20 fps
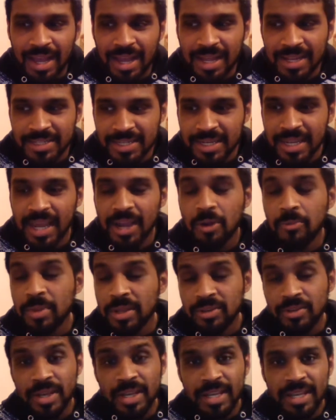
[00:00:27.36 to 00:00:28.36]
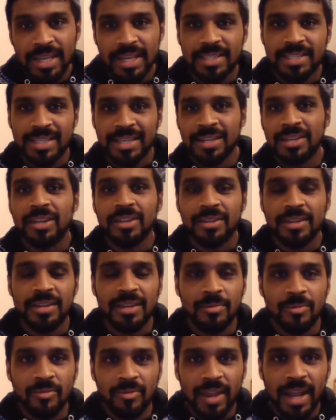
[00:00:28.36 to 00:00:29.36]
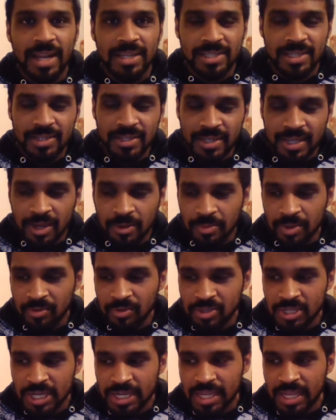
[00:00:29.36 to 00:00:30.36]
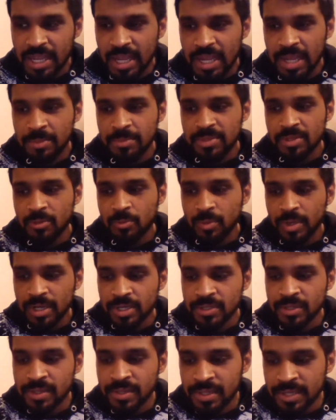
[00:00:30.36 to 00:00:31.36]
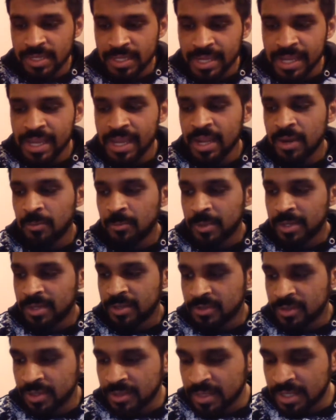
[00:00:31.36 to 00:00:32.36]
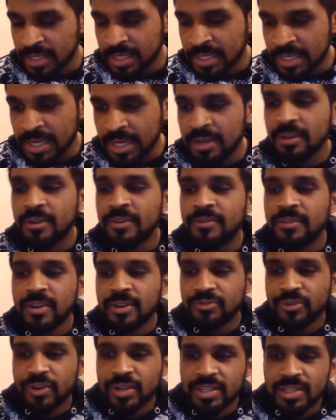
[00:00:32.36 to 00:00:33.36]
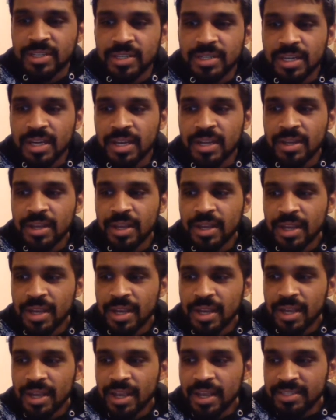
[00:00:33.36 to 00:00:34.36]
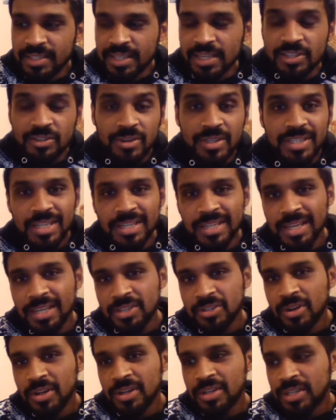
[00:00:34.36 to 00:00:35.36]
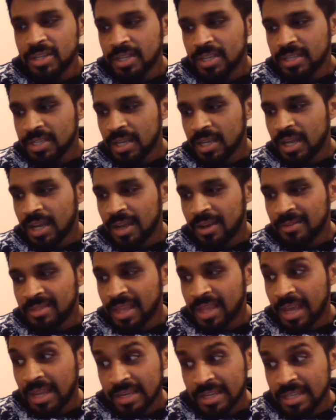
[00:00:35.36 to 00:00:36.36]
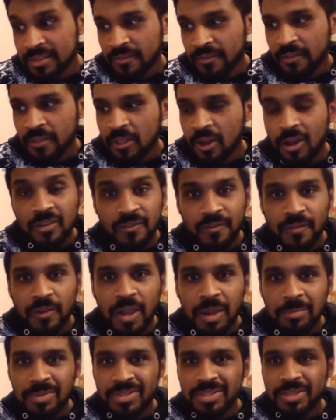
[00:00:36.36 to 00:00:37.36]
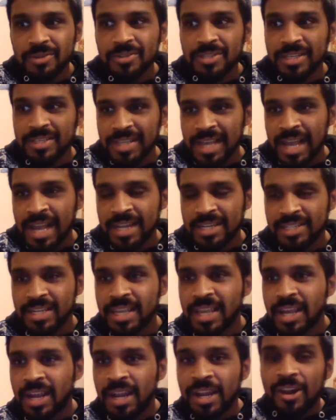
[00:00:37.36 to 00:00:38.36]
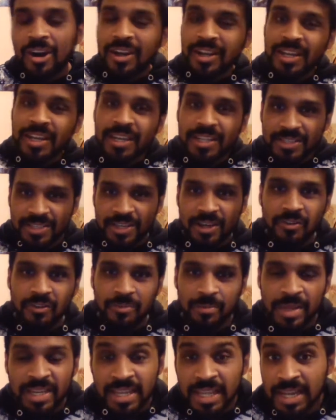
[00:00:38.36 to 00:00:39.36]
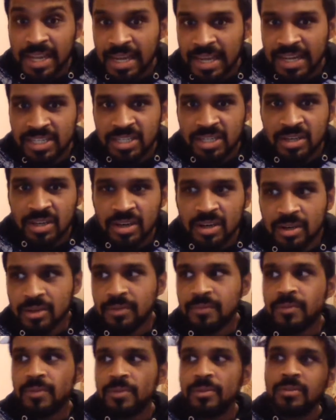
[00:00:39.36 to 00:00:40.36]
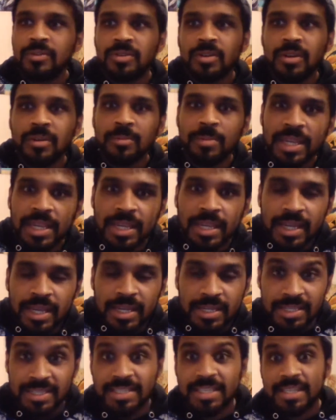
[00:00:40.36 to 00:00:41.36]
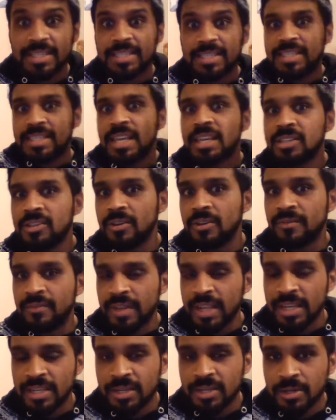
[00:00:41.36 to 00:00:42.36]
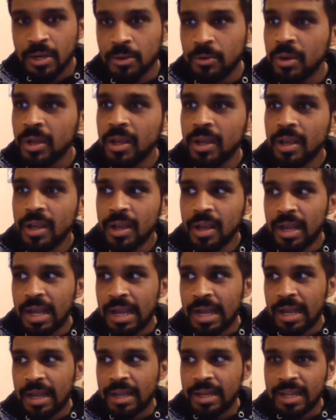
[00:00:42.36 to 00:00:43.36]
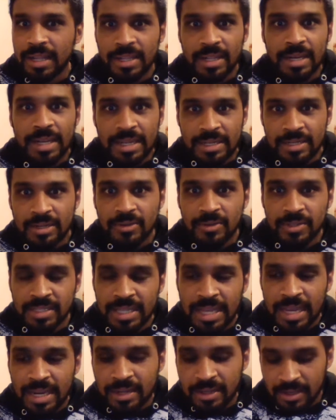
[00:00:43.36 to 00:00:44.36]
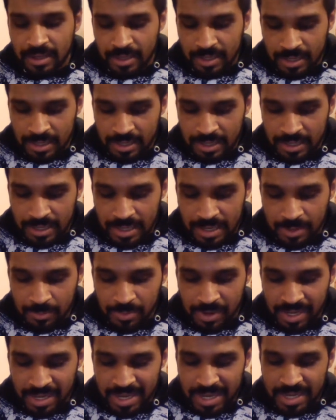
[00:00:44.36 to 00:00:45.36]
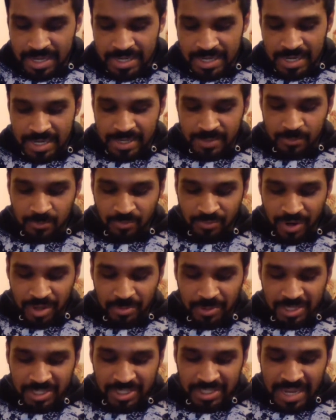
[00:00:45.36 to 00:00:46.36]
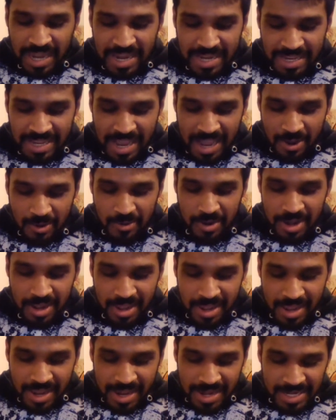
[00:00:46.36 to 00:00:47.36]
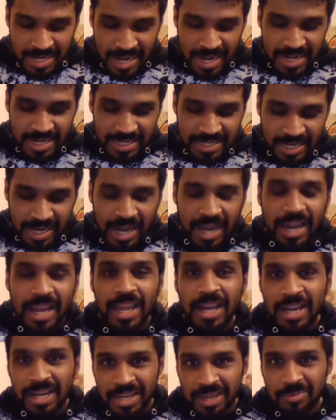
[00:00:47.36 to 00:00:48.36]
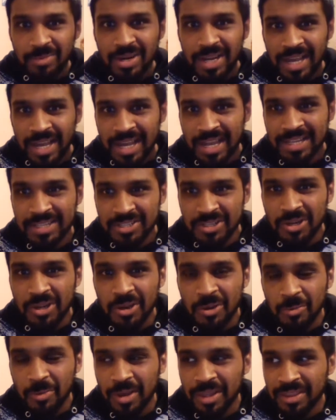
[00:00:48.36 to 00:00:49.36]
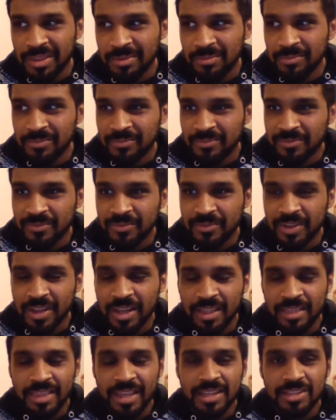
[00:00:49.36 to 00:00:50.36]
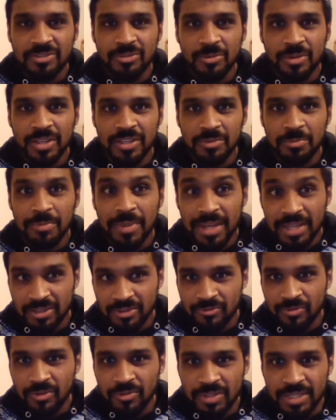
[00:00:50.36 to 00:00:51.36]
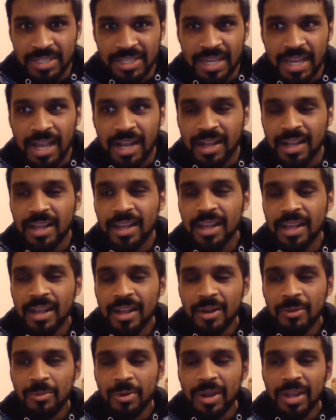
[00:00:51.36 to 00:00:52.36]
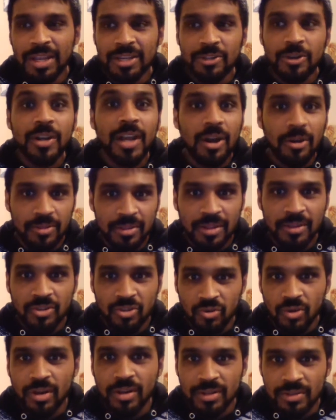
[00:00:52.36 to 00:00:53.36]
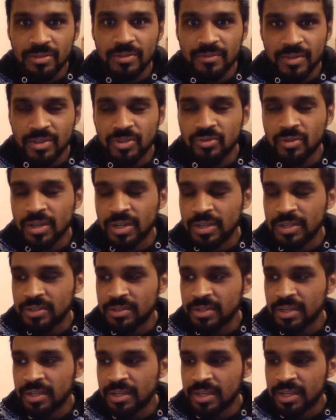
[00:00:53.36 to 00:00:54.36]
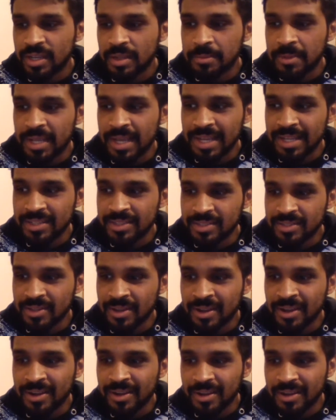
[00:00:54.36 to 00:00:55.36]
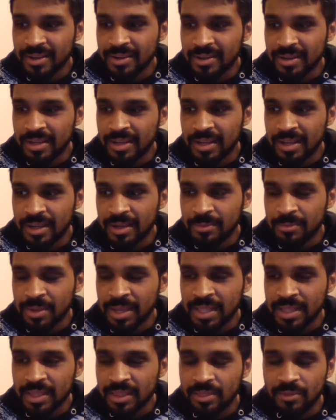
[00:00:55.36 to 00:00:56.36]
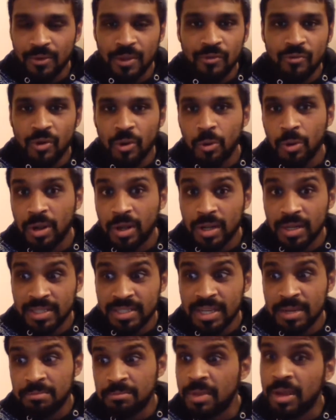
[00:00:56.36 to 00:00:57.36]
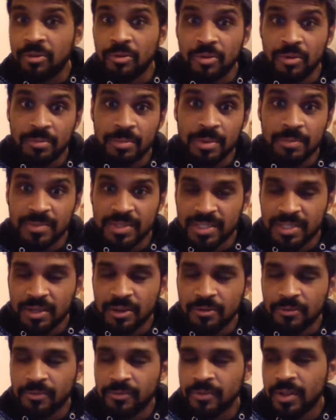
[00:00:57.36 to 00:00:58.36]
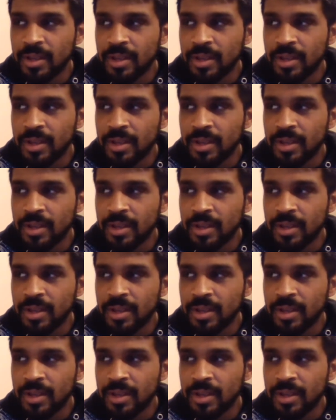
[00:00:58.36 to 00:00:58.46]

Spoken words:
Today, I'll be doing yet another double reaction. Today, I'll be checking out episode 138 and 139 of 100x Under. It's interesting that it's gone to this, that this last few episodes is actually an arc in itself, being the election arc of who's going to be the successor of Netero. Now that Netero is dead, but he did pretty much take down the entire Kimura ants along with him, thanks to his miniature rose attack. Well, it took out the strongest of the strongest in the Kimura ants arc, being the three royal guards and Meruem himself.